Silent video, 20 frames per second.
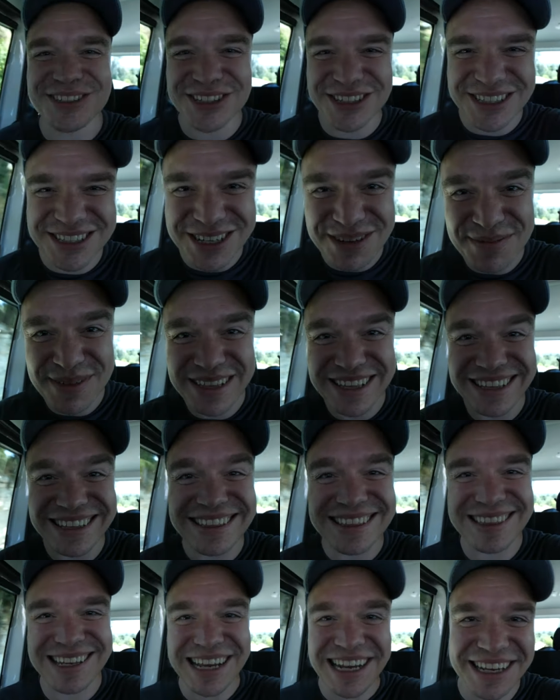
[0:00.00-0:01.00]
Just some of the
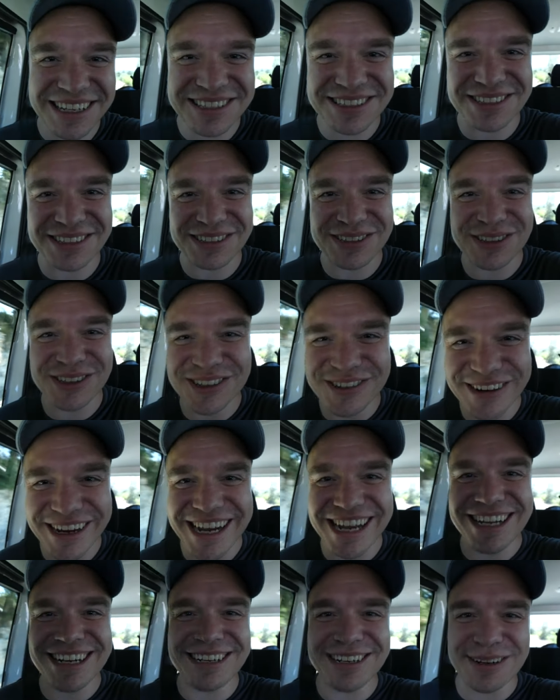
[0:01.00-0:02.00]
things to do
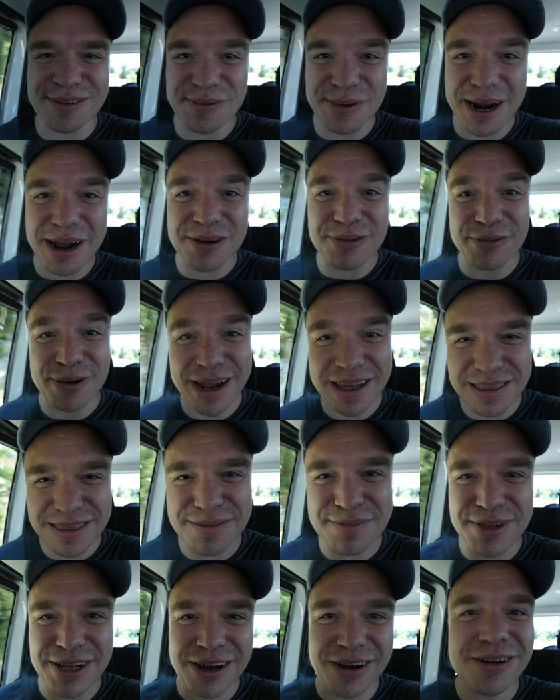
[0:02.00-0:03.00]
in and around
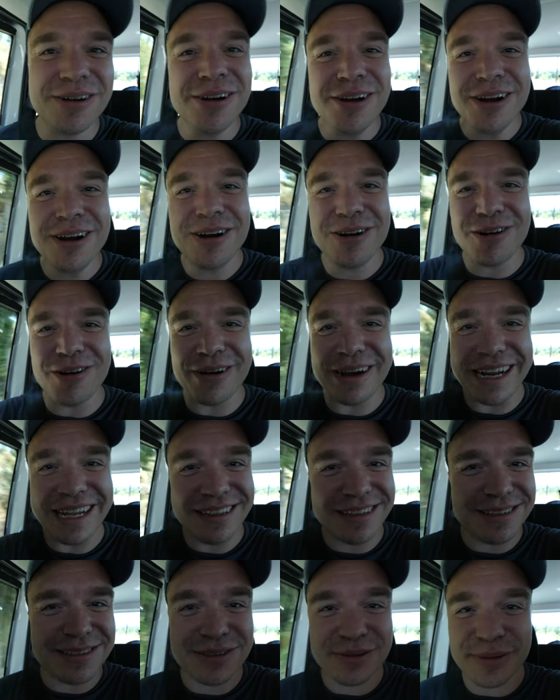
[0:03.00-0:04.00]
Rethymno or
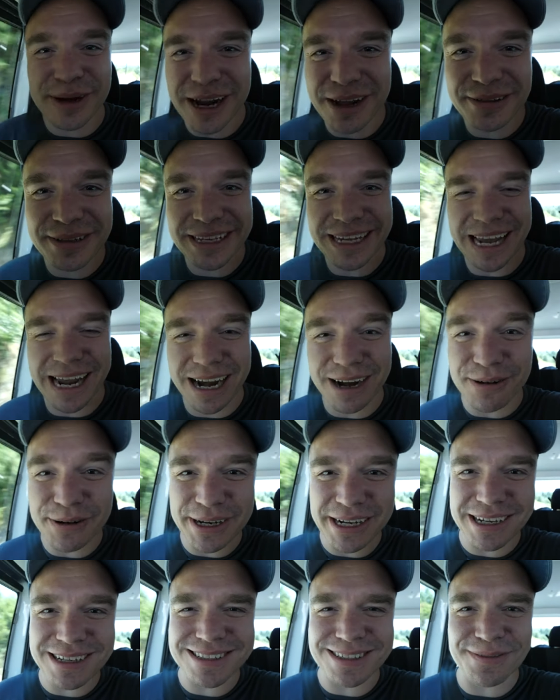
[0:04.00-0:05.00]
in the surrounding
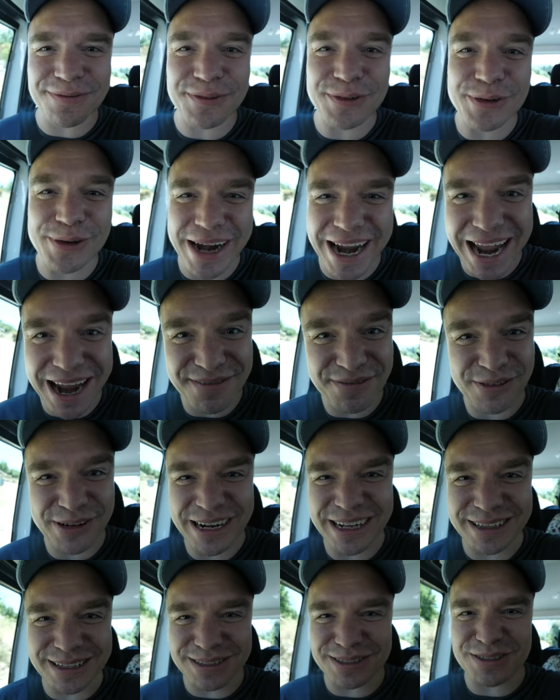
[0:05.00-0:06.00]
areas. If you're ever
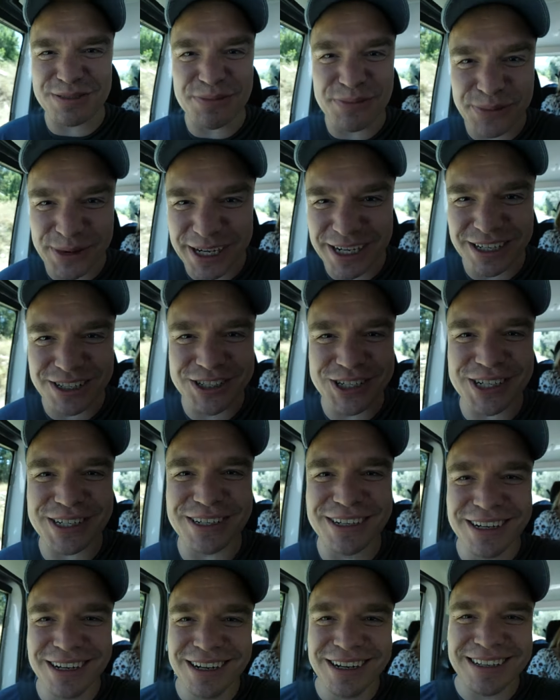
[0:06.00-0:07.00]
in this region,
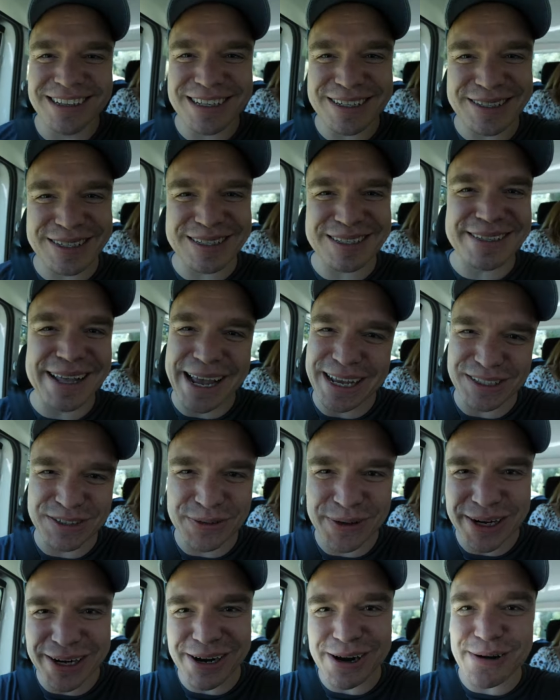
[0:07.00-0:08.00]
this is nice.
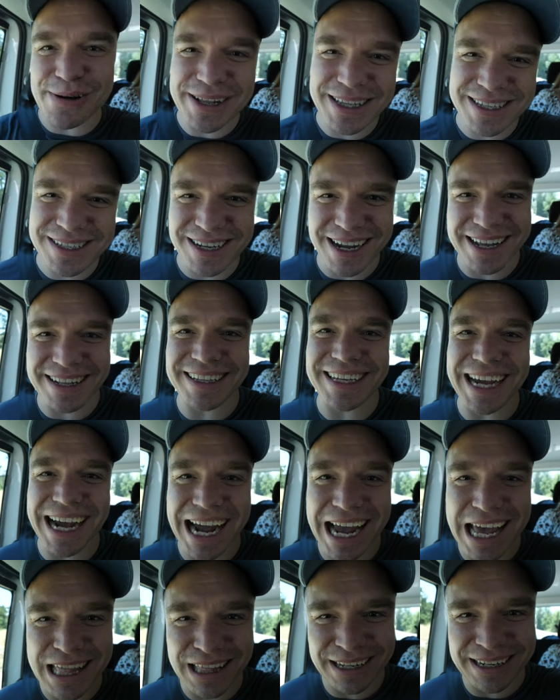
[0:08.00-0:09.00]
You want to go inside the
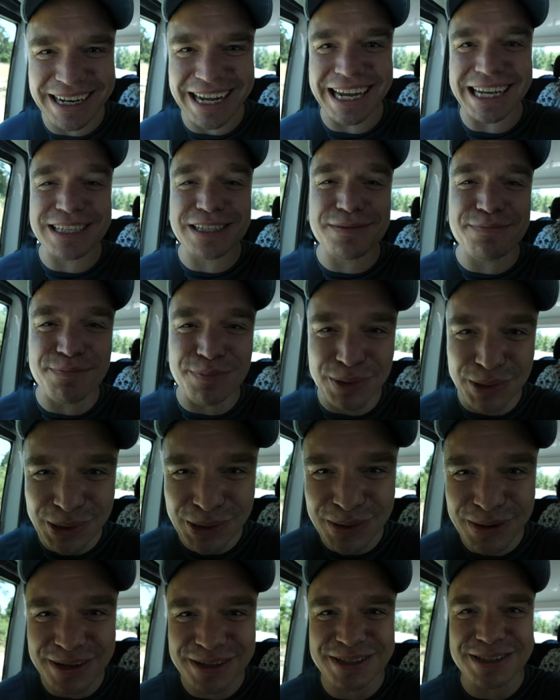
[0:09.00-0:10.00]
island,
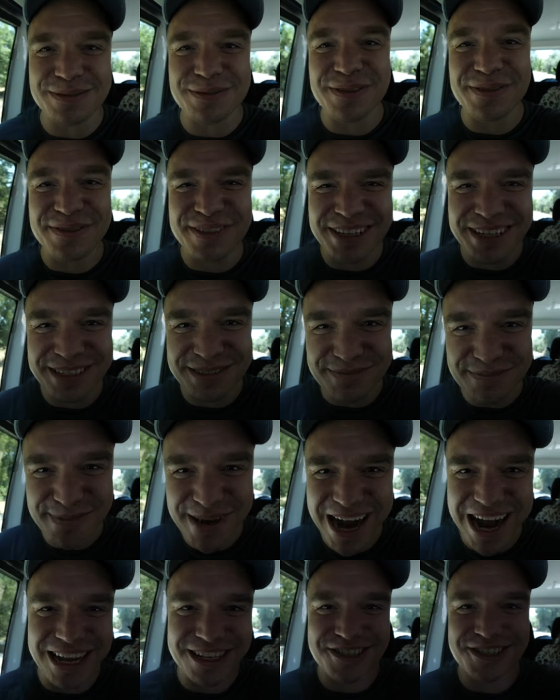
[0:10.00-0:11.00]
explore some of these
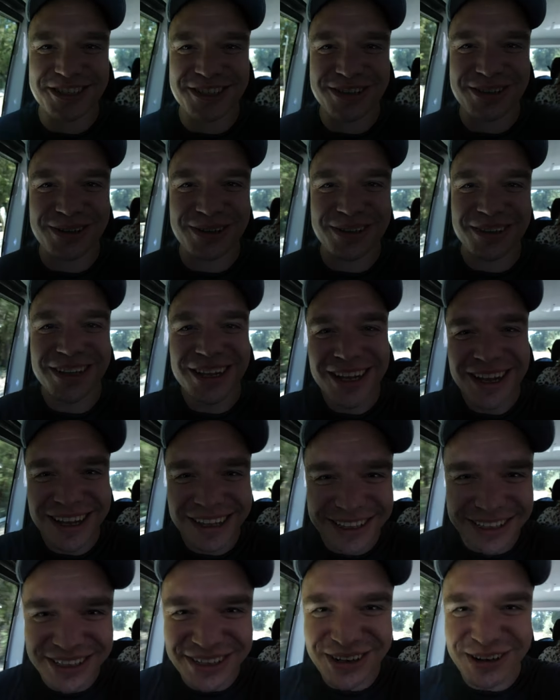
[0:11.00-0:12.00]
magical,
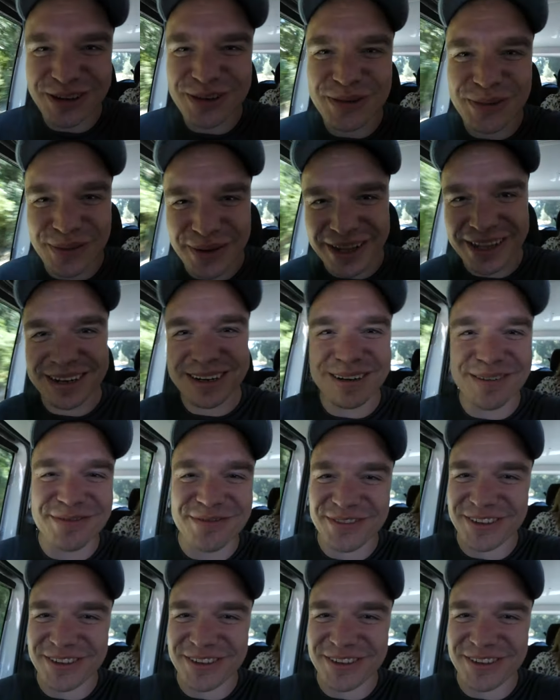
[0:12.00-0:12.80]
you know, Cretan